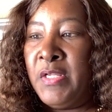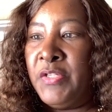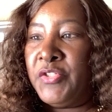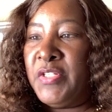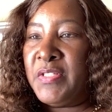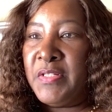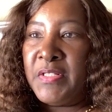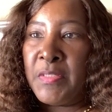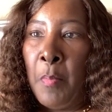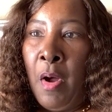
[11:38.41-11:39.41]
she's in a
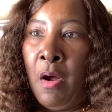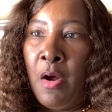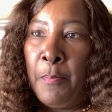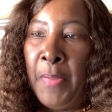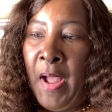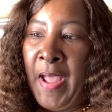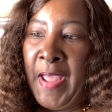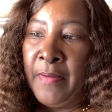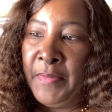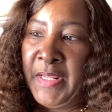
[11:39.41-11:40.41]
small
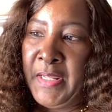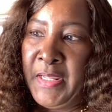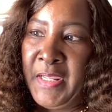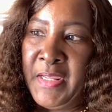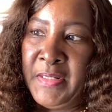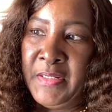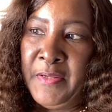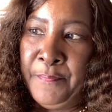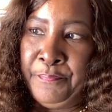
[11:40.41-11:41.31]
pot and